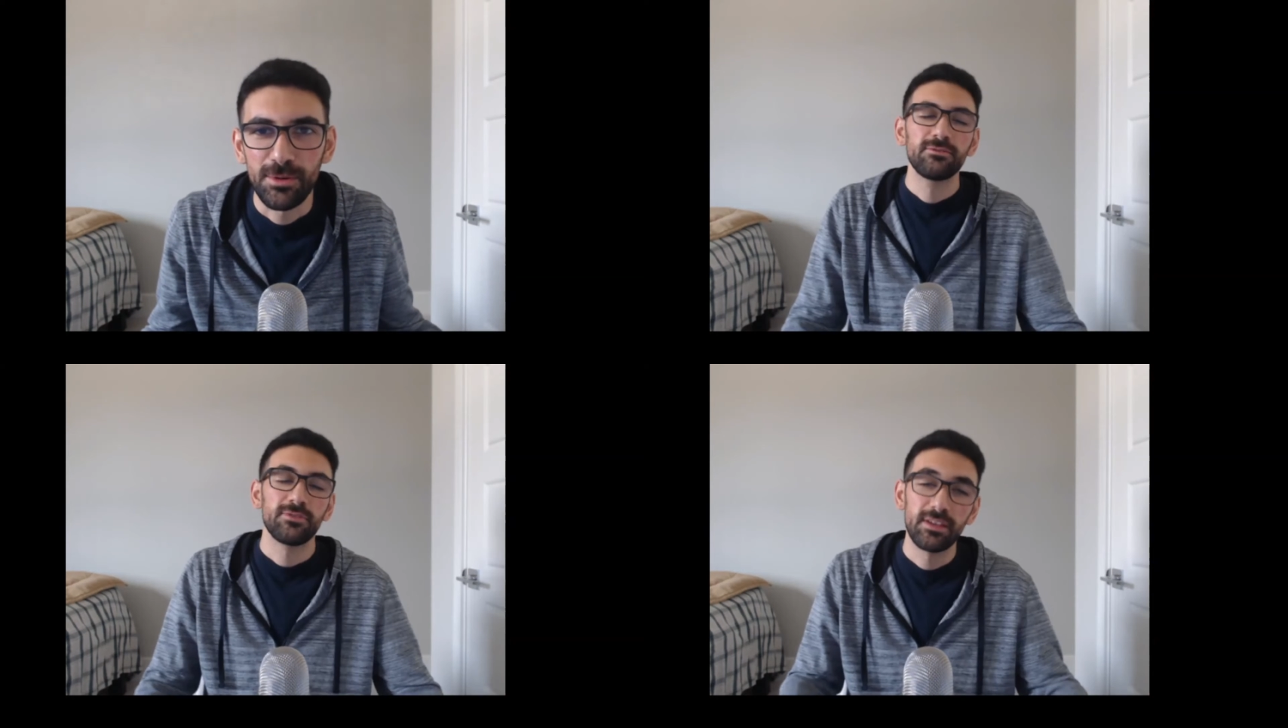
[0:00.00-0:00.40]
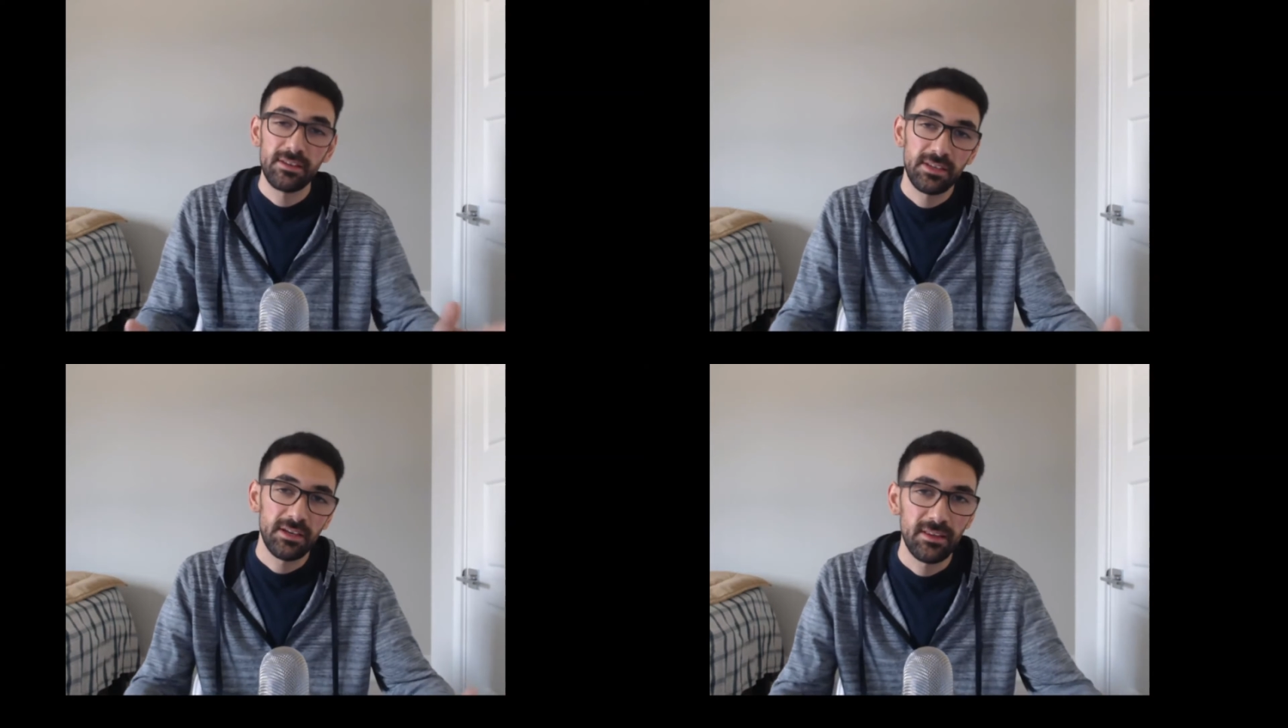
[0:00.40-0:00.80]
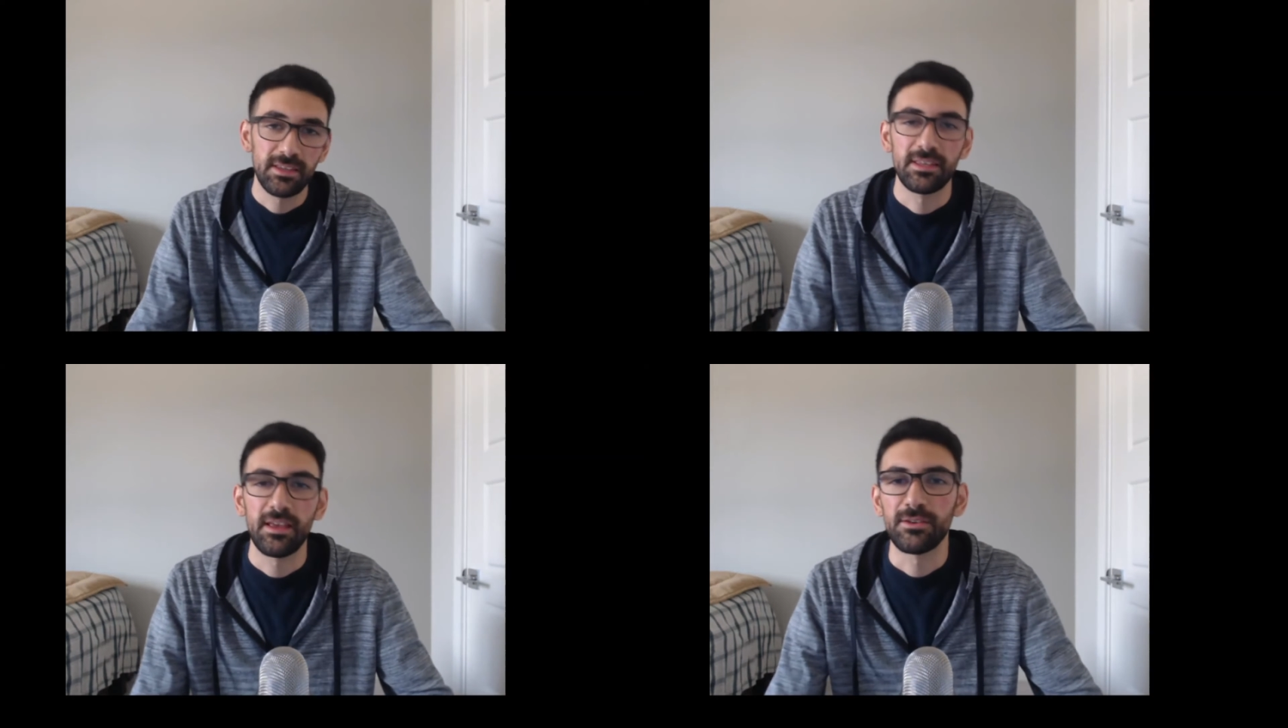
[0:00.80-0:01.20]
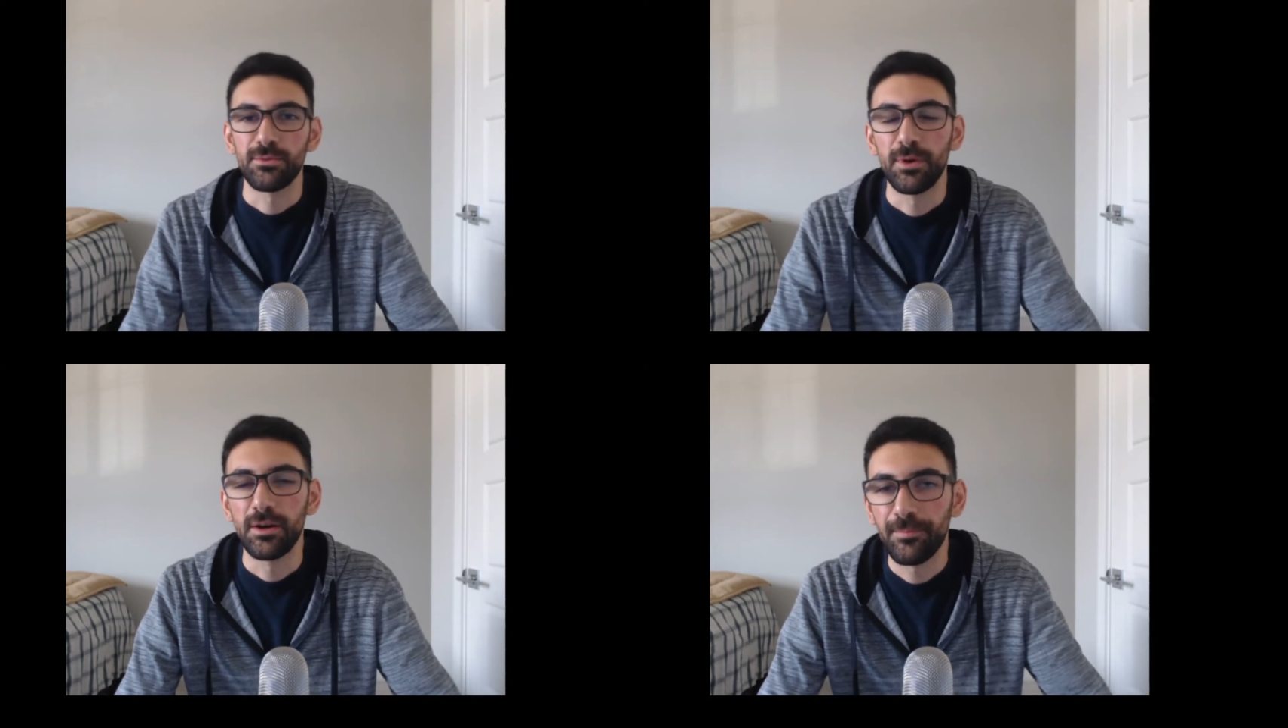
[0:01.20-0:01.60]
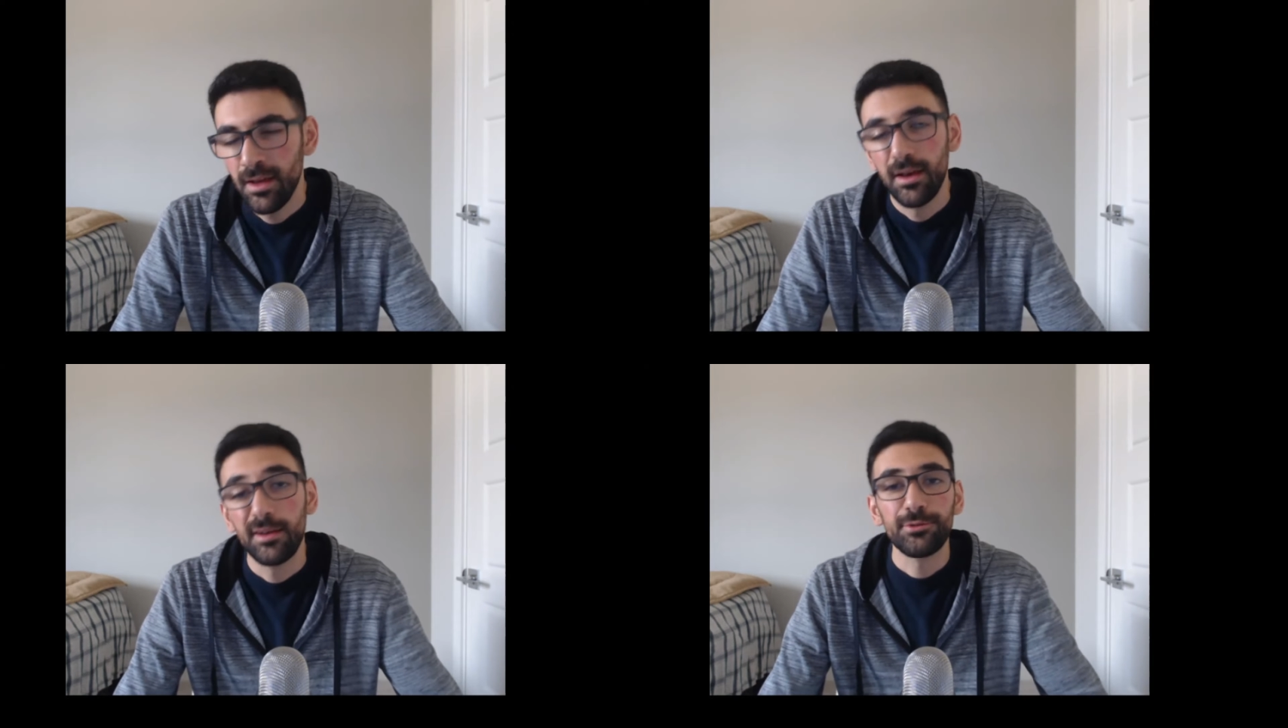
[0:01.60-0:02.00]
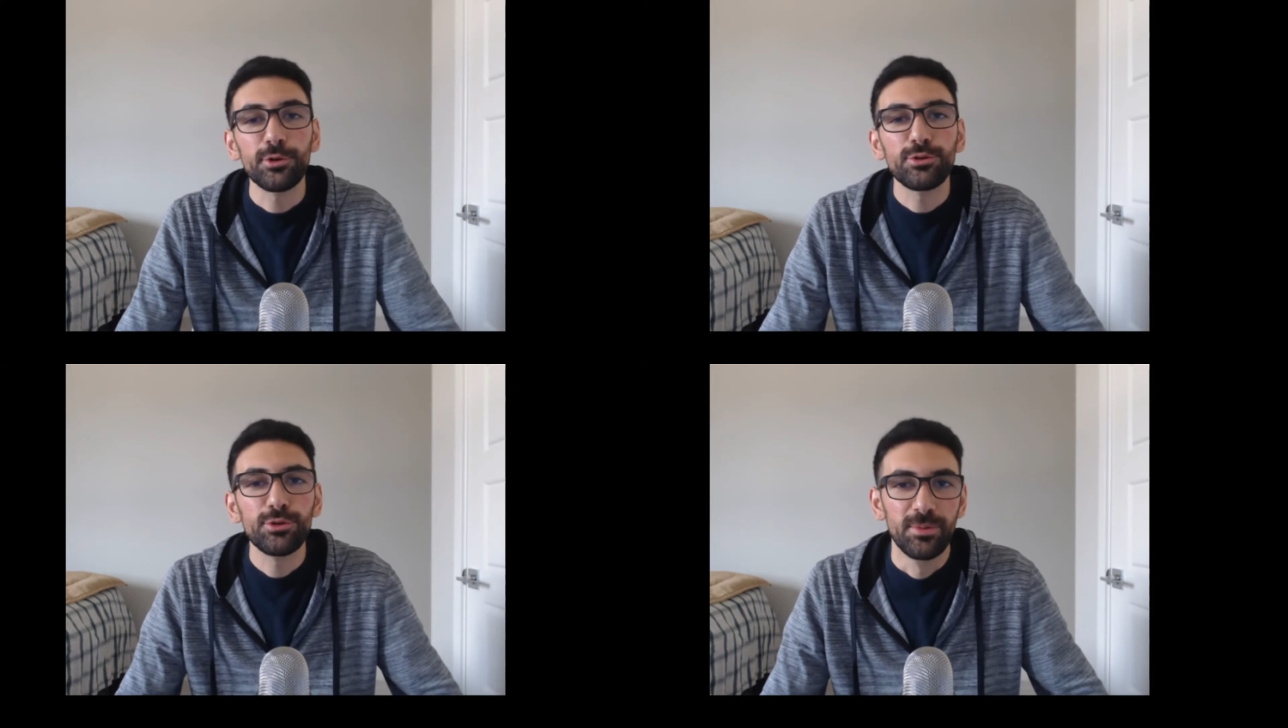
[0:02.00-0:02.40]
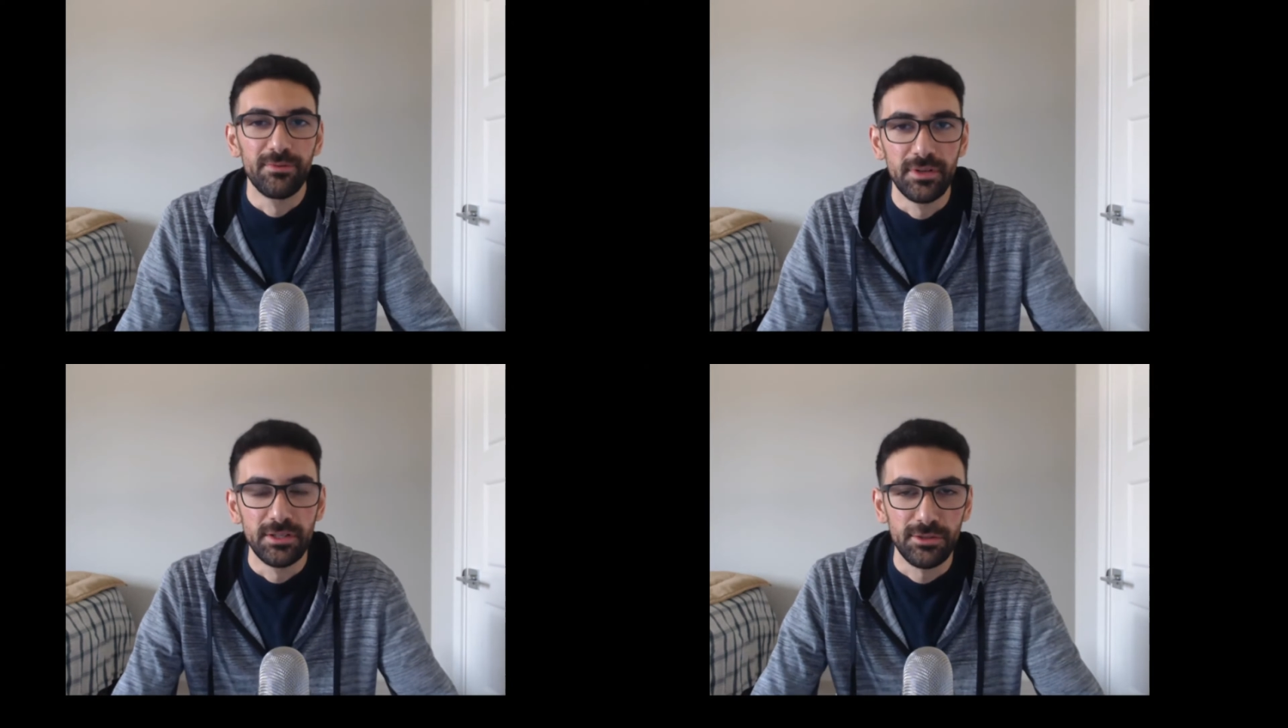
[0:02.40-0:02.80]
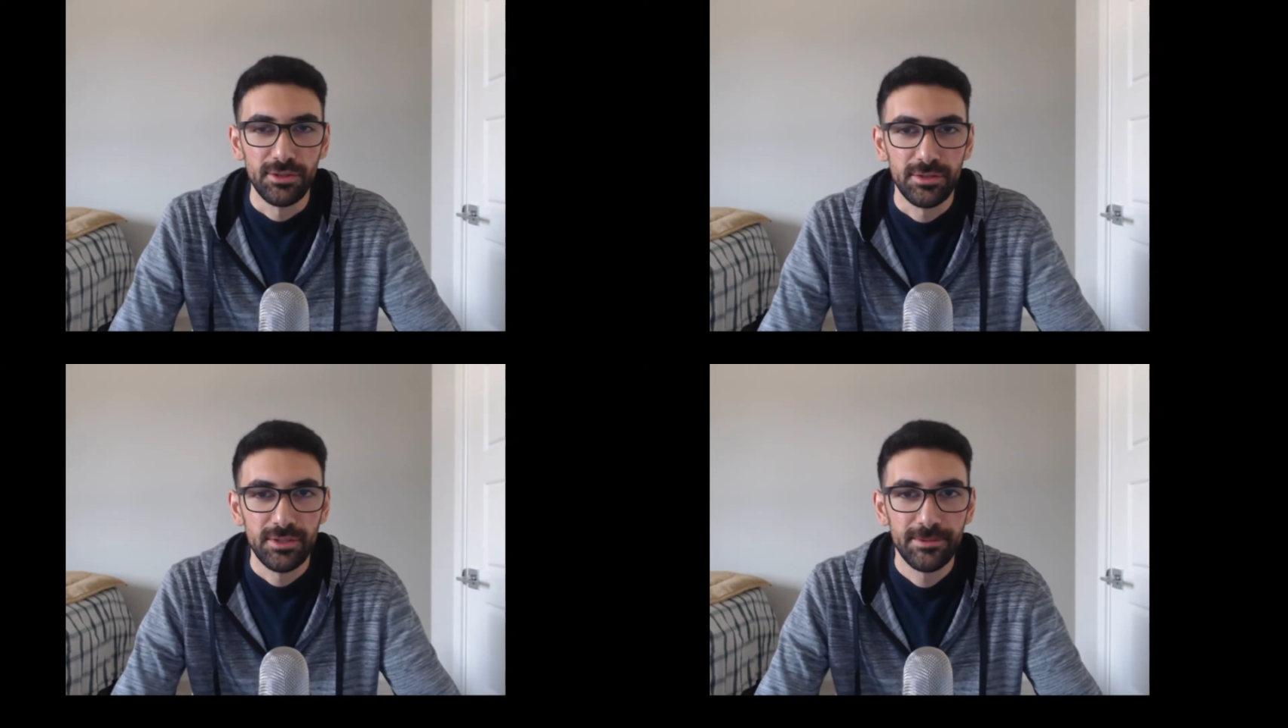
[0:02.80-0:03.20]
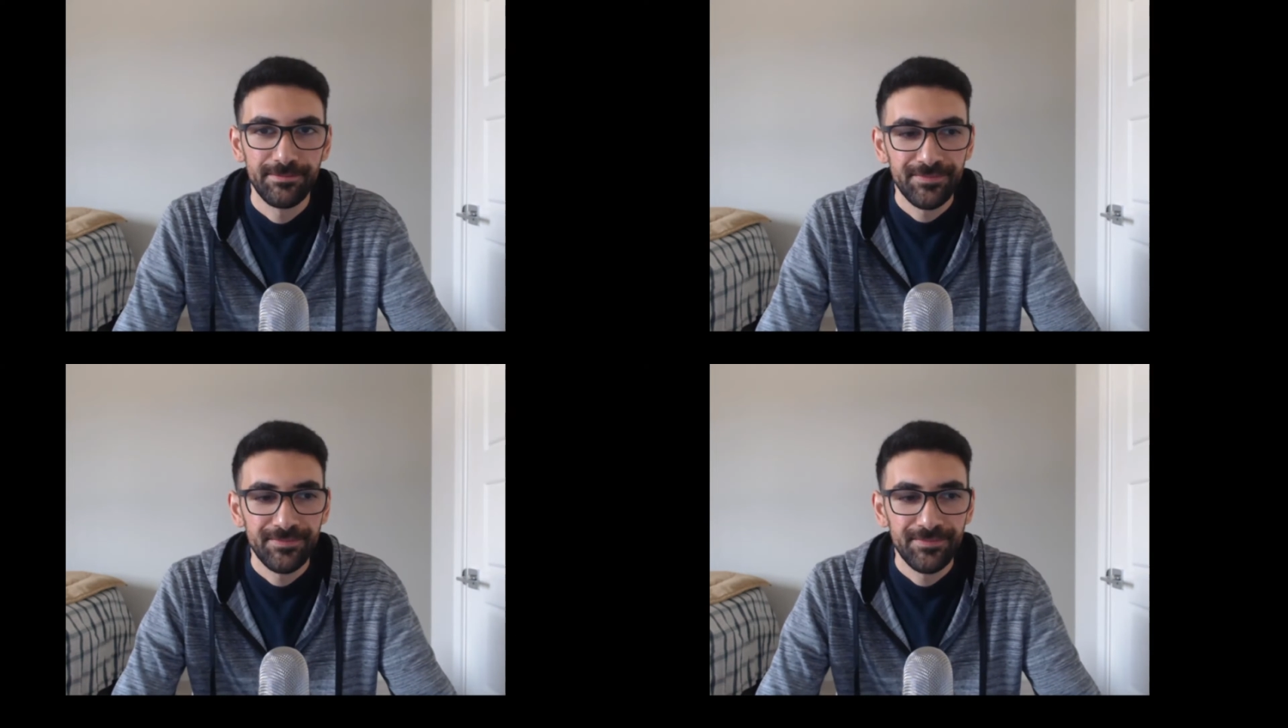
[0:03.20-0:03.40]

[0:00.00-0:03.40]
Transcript: So they decided to stay as well. A third group of villagers,